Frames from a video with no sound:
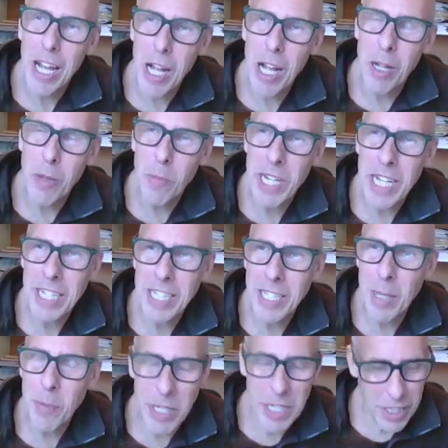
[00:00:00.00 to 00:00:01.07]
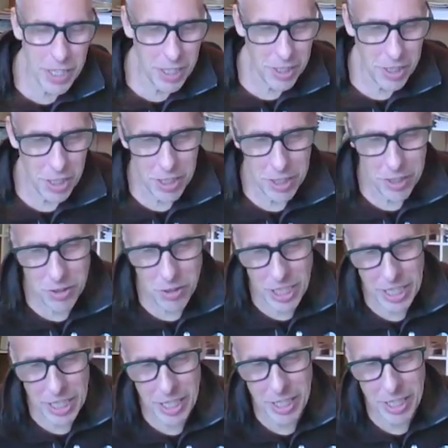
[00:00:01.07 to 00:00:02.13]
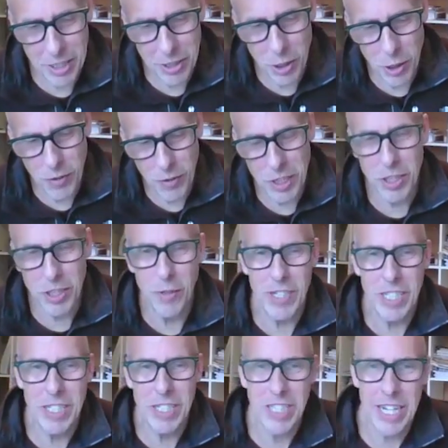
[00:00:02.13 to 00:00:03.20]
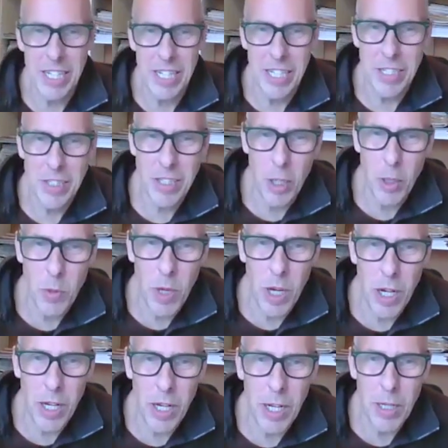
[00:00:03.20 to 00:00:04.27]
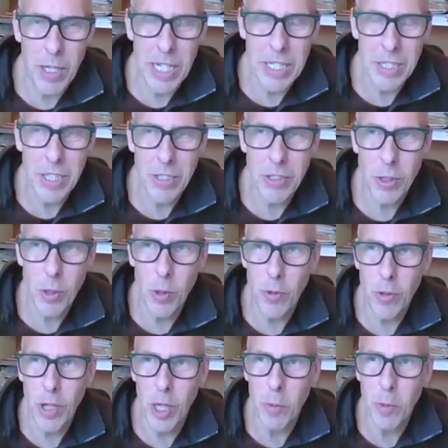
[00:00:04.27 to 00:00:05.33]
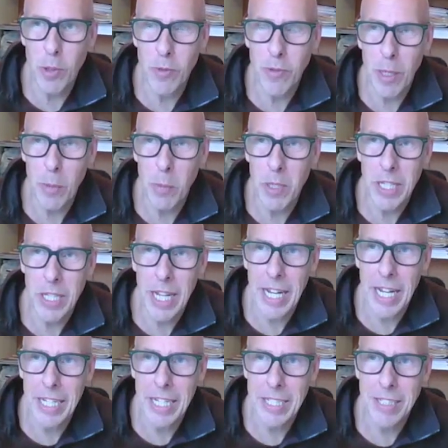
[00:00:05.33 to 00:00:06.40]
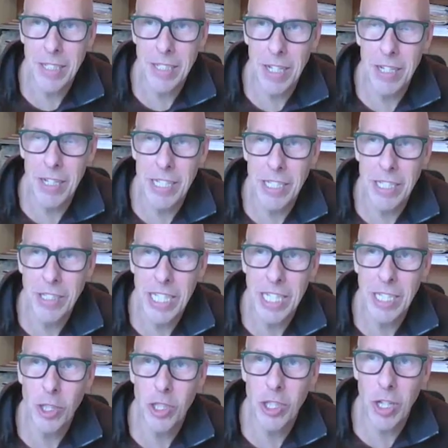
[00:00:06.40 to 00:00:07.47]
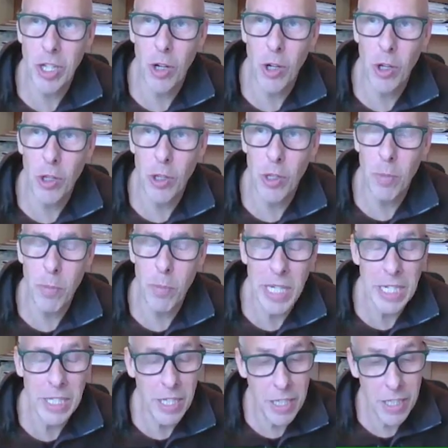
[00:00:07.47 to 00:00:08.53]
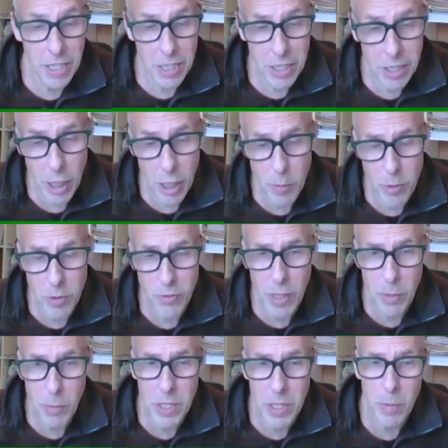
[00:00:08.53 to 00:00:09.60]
I'm an academic at the University of East Anglia, so in the School of Global Development, and I teach on media and global development.